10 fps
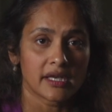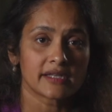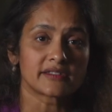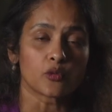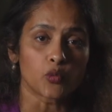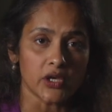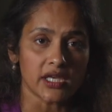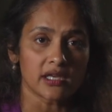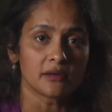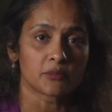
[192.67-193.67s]
is that we
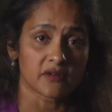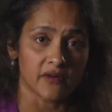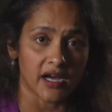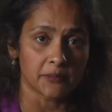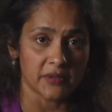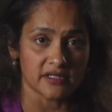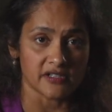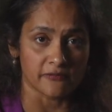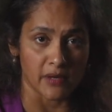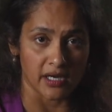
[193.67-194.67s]
provide peace
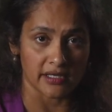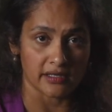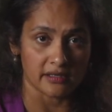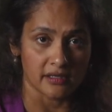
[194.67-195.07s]
of mind